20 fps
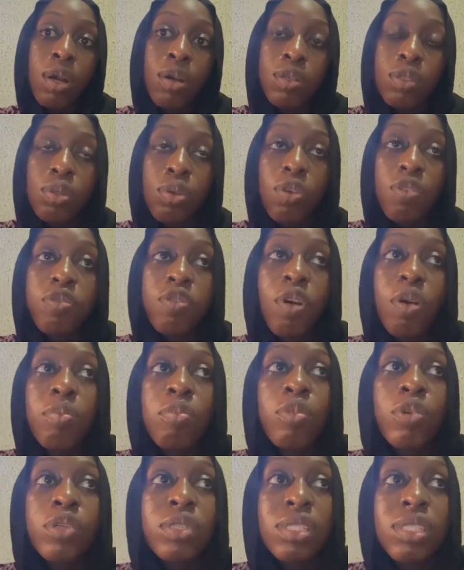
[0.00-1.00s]
so for
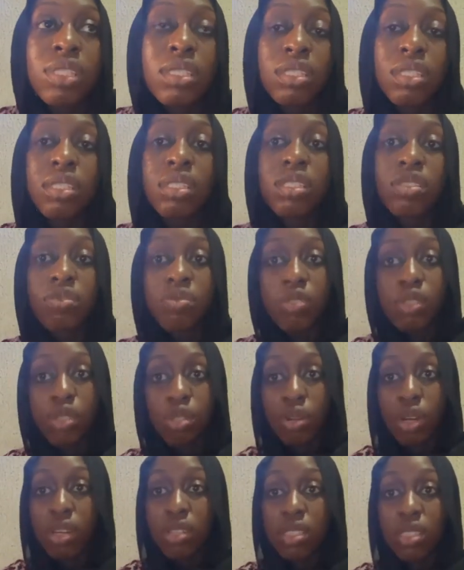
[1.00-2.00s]
most
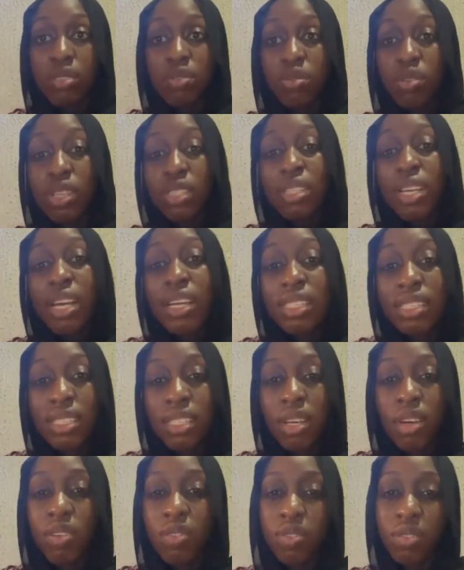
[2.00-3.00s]
individuals, influenza is
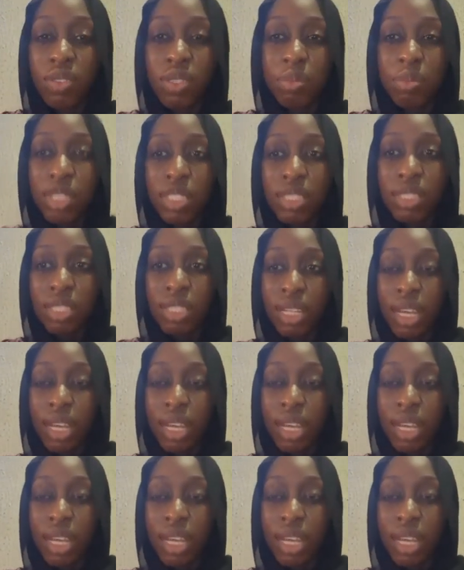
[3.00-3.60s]
self-limiting.